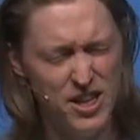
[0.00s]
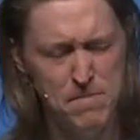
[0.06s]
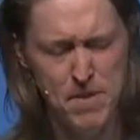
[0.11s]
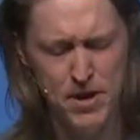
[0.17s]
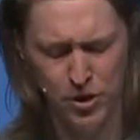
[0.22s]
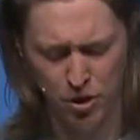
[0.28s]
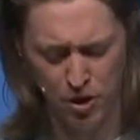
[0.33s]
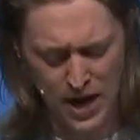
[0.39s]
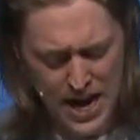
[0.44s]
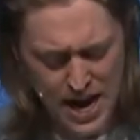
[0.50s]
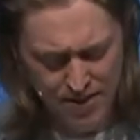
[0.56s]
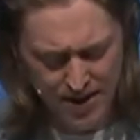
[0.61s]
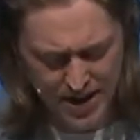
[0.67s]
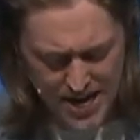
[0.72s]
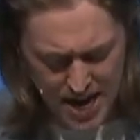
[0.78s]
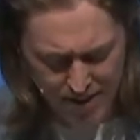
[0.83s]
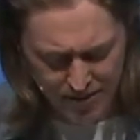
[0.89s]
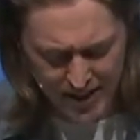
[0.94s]
middle. They
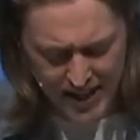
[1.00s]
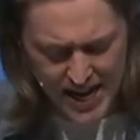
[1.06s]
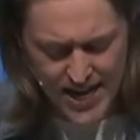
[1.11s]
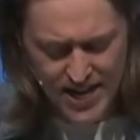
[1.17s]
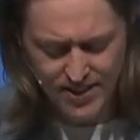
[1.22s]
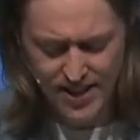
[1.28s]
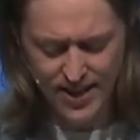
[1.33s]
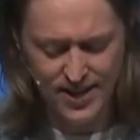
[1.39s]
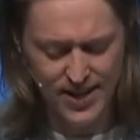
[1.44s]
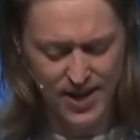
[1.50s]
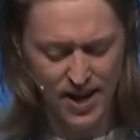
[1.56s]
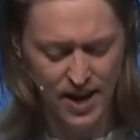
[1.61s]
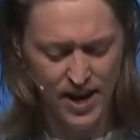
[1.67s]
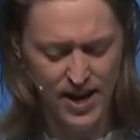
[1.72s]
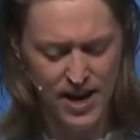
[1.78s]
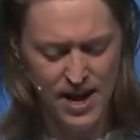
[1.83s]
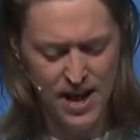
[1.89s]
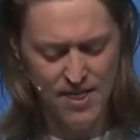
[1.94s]
never get anything
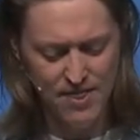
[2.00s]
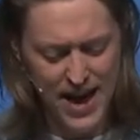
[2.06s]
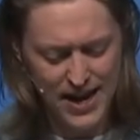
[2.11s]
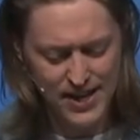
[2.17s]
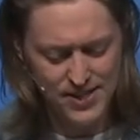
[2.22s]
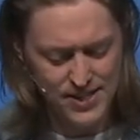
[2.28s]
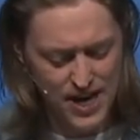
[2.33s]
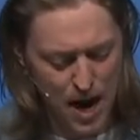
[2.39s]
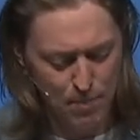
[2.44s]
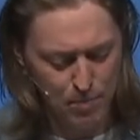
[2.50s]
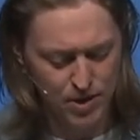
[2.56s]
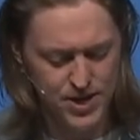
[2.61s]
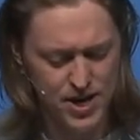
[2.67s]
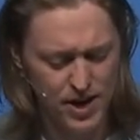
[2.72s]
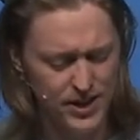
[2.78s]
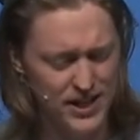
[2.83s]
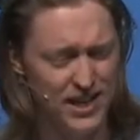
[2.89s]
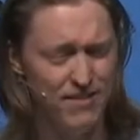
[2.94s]
done. That is not
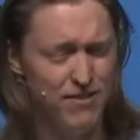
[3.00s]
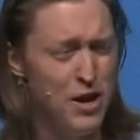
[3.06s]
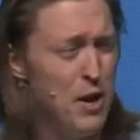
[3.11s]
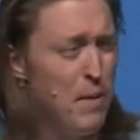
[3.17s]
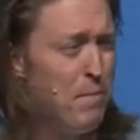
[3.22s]
productive.